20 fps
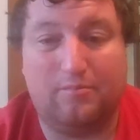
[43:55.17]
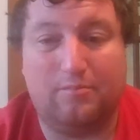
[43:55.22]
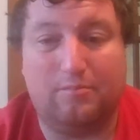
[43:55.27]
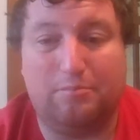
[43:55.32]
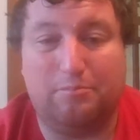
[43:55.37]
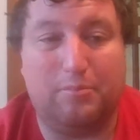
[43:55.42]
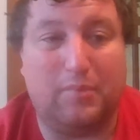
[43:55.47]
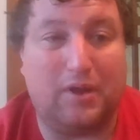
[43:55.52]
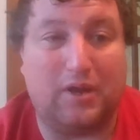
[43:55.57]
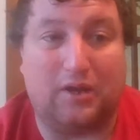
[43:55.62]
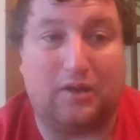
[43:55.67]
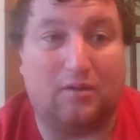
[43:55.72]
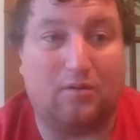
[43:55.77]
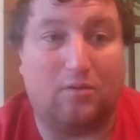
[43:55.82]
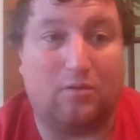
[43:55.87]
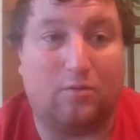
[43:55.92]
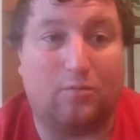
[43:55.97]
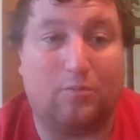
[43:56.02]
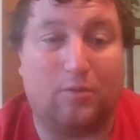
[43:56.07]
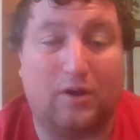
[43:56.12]
meet
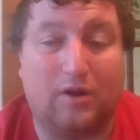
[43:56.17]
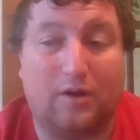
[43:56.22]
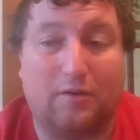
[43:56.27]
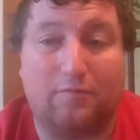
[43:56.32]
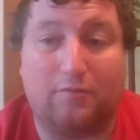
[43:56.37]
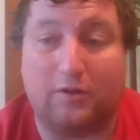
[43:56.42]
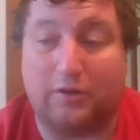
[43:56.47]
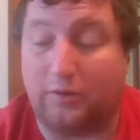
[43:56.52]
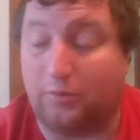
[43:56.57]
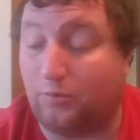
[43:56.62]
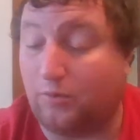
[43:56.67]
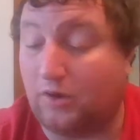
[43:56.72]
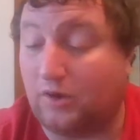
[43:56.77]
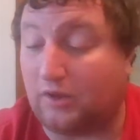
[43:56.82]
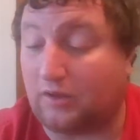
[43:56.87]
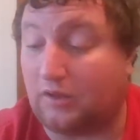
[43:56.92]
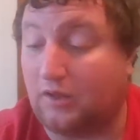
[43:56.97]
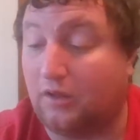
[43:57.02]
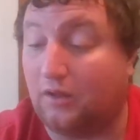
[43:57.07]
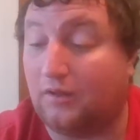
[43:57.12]
or whatever you want
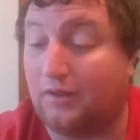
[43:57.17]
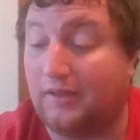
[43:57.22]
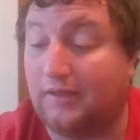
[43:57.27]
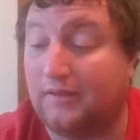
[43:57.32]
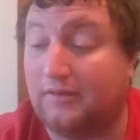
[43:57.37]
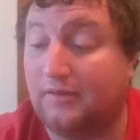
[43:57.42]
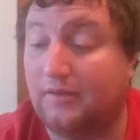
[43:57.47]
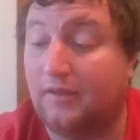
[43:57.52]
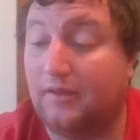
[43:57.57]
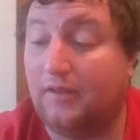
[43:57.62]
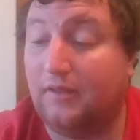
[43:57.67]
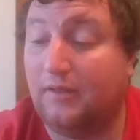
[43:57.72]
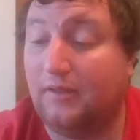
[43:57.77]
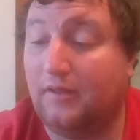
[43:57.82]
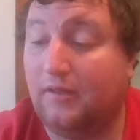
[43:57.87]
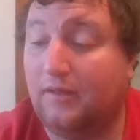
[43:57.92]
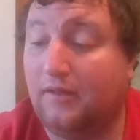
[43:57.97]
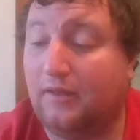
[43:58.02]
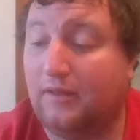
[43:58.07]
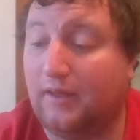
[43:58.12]
to call it.
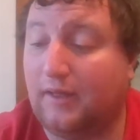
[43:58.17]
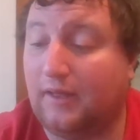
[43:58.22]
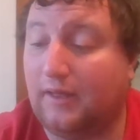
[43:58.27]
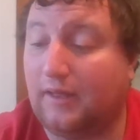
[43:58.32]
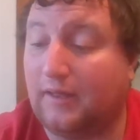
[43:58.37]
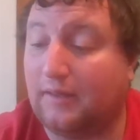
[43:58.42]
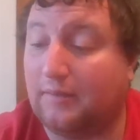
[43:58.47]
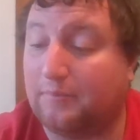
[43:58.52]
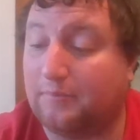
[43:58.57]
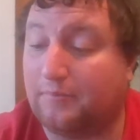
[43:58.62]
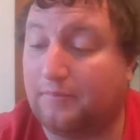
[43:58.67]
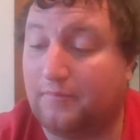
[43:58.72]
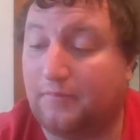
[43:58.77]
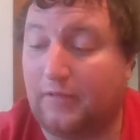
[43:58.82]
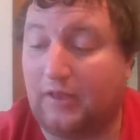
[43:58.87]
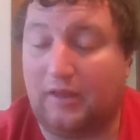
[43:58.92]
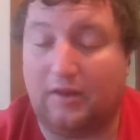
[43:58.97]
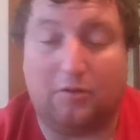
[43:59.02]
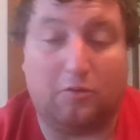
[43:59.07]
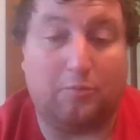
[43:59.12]
And
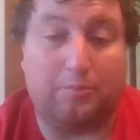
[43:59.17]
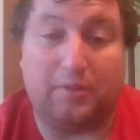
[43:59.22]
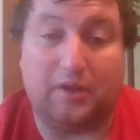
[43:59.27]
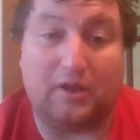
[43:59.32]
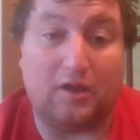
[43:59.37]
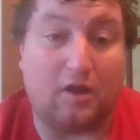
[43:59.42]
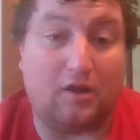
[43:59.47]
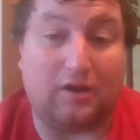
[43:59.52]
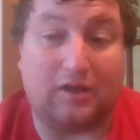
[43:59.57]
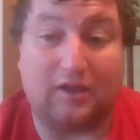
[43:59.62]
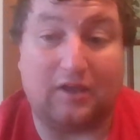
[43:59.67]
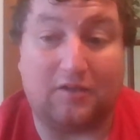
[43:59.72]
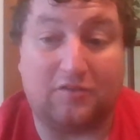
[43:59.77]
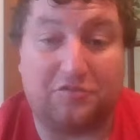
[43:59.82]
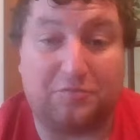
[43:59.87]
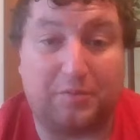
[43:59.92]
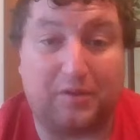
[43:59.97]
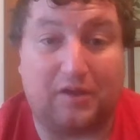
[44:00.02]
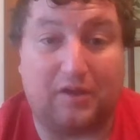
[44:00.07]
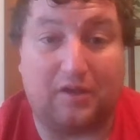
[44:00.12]
it'll be on
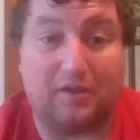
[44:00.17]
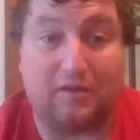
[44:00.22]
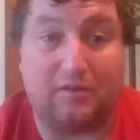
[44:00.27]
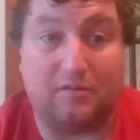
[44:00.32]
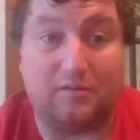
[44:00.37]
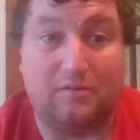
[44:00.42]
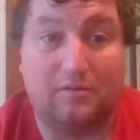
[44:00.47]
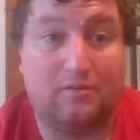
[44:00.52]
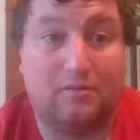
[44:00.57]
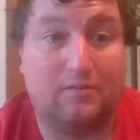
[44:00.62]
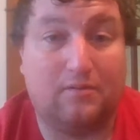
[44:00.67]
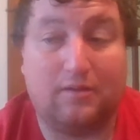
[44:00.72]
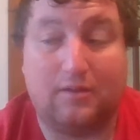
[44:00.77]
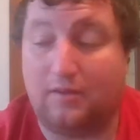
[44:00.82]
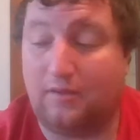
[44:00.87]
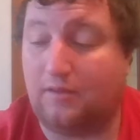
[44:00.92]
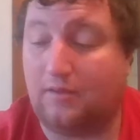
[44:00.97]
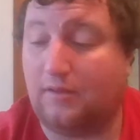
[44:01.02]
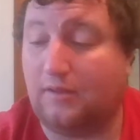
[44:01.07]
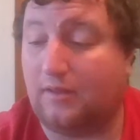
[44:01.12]
ESPN.
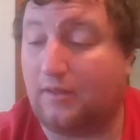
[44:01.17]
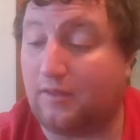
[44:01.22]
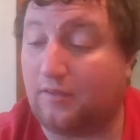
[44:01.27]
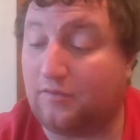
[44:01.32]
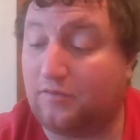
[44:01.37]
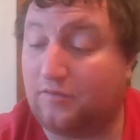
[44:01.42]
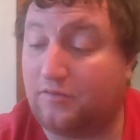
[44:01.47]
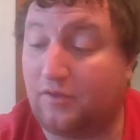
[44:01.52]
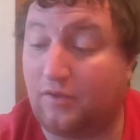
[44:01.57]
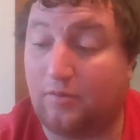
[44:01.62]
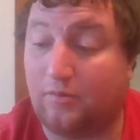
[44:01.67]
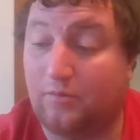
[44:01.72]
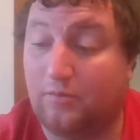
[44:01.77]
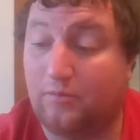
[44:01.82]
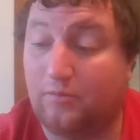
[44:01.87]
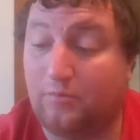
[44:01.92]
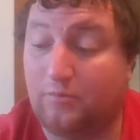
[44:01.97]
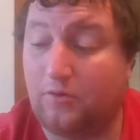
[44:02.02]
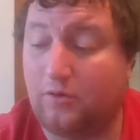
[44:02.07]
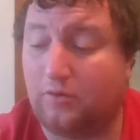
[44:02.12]
So
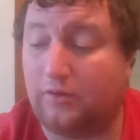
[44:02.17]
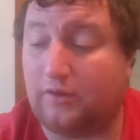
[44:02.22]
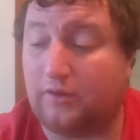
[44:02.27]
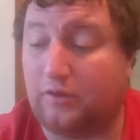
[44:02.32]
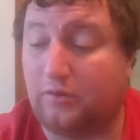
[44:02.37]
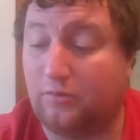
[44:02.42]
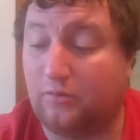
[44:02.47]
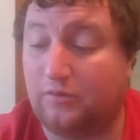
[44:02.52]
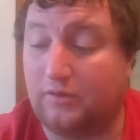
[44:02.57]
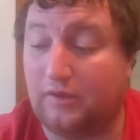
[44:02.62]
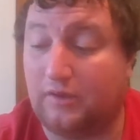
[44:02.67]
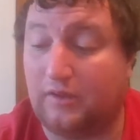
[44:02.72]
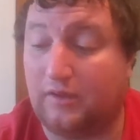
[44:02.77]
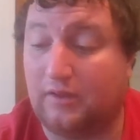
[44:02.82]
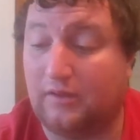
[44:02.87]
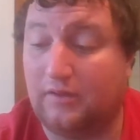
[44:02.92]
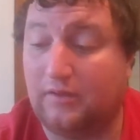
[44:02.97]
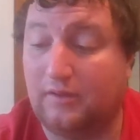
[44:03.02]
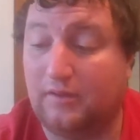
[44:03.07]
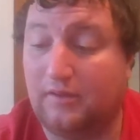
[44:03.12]
really cool
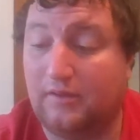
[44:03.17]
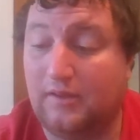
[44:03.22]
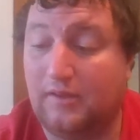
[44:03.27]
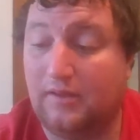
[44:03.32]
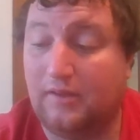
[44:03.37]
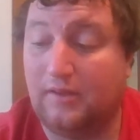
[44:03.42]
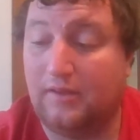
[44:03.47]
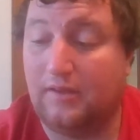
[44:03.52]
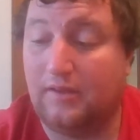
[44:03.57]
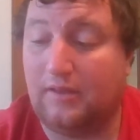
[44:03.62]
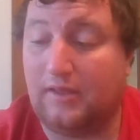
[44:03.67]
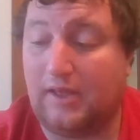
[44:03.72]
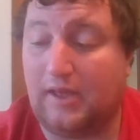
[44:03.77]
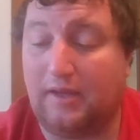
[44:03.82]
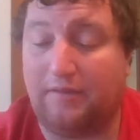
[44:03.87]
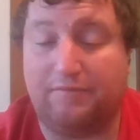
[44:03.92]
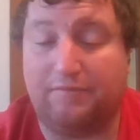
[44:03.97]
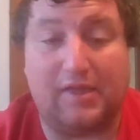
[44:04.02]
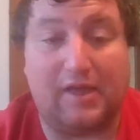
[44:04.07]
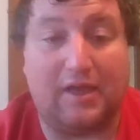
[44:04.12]
to
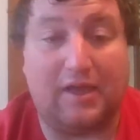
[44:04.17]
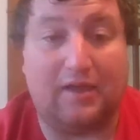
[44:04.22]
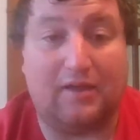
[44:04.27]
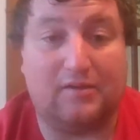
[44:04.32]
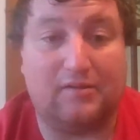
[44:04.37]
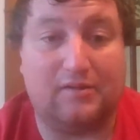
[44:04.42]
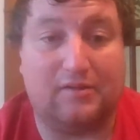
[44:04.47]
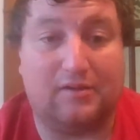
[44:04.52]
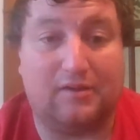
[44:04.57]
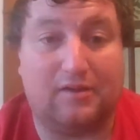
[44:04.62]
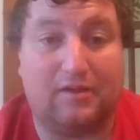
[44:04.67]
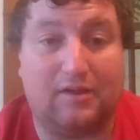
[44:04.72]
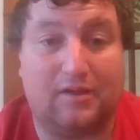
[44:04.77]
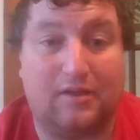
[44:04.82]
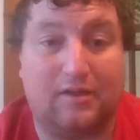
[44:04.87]
have that and